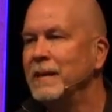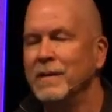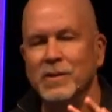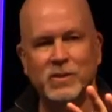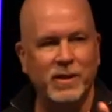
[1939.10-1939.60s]

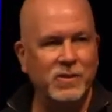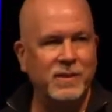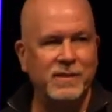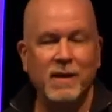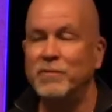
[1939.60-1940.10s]
So here's
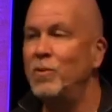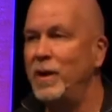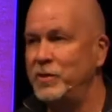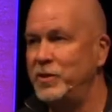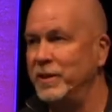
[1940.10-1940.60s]
the tough
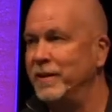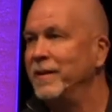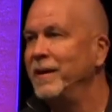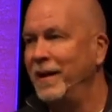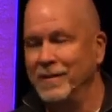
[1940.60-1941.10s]
question.
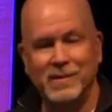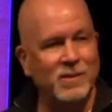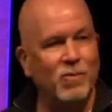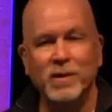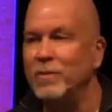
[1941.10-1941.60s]
And this is
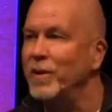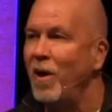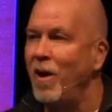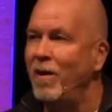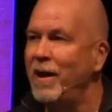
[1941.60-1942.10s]
the one that we
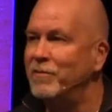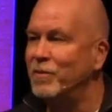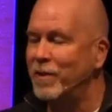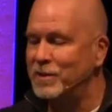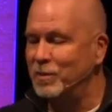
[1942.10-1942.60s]
all have
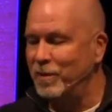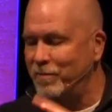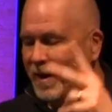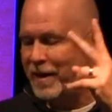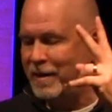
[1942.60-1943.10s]
to wrestle with.
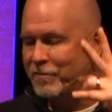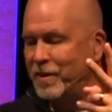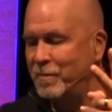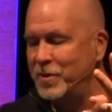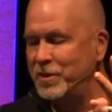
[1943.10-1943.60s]
Write it down for
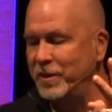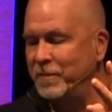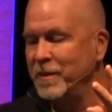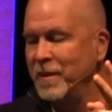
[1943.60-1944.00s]
number two.